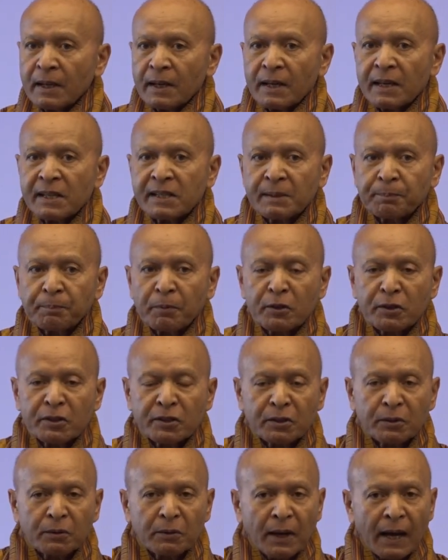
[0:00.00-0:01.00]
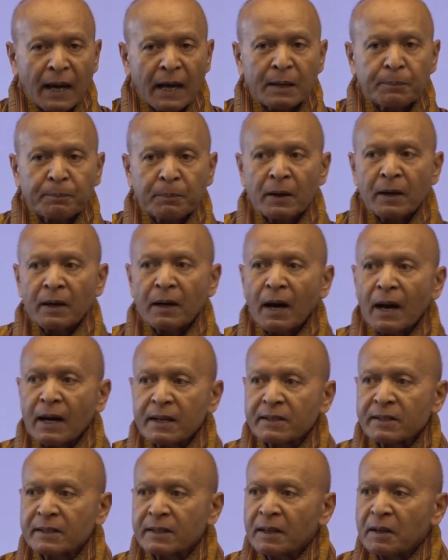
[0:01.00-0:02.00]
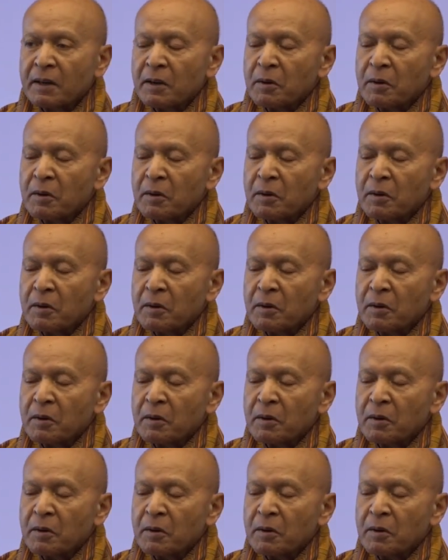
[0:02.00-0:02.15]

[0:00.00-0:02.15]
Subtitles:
is supposed to help us